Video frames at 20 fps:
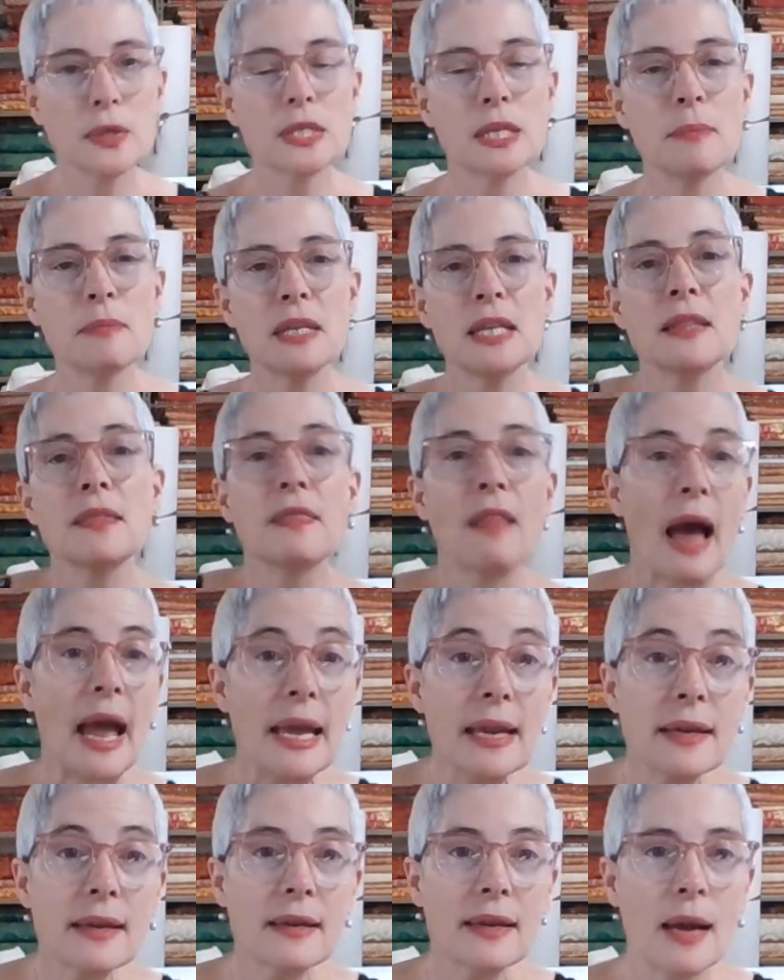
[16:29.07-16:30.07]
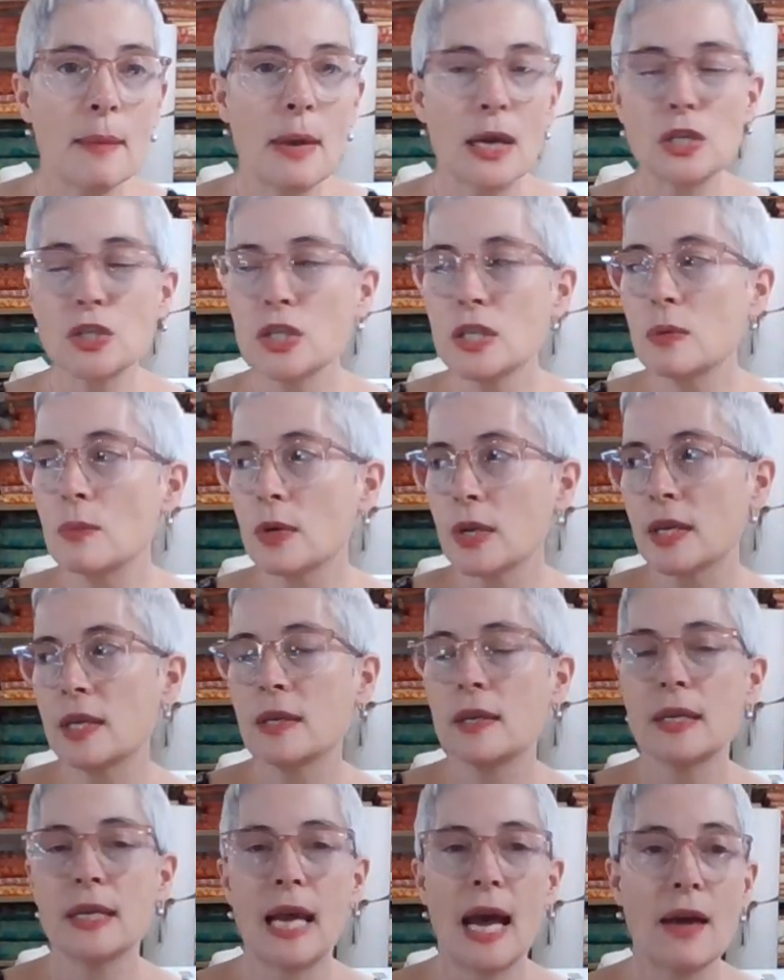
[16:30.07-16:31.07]
something like, I'm actually
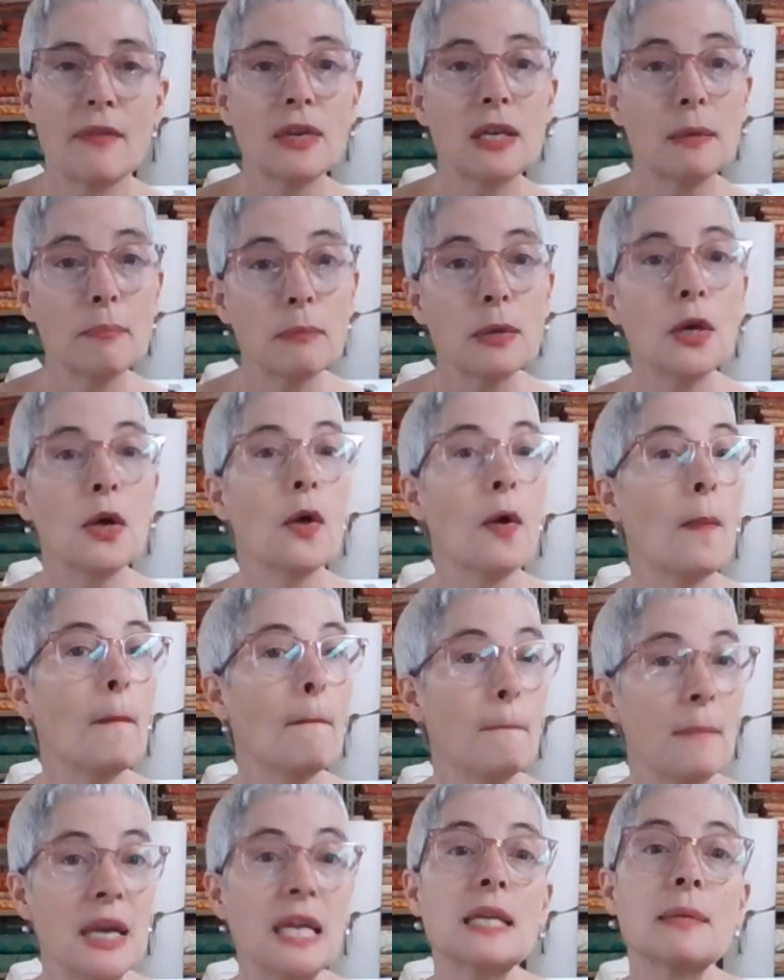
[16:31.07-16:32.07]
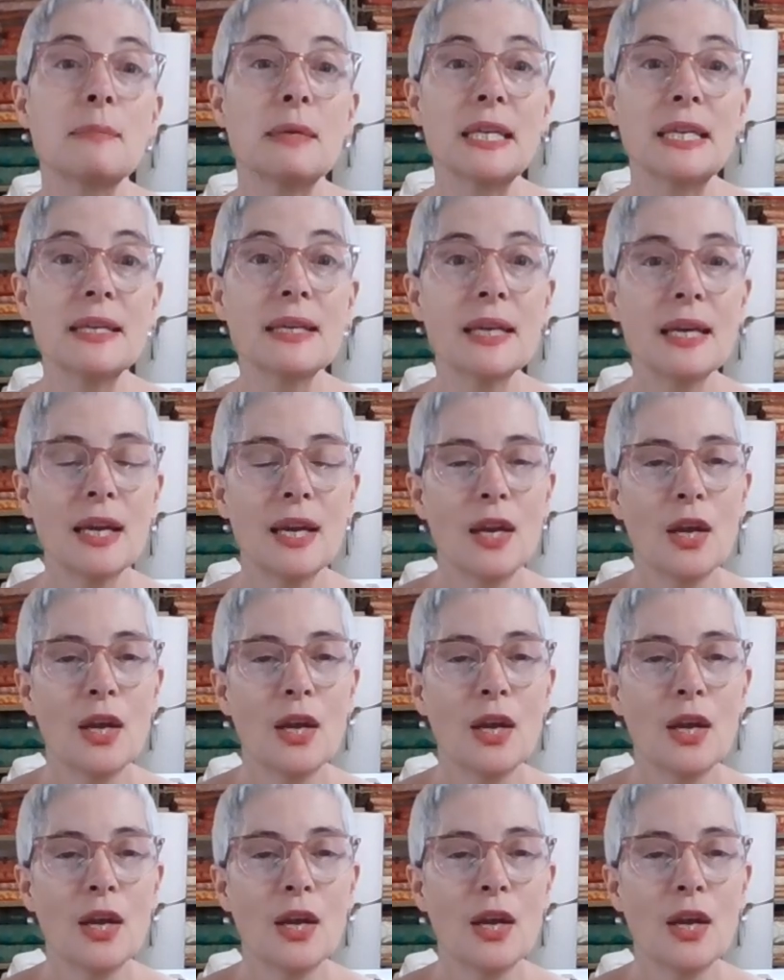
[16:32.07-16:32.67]
working on having a mill make me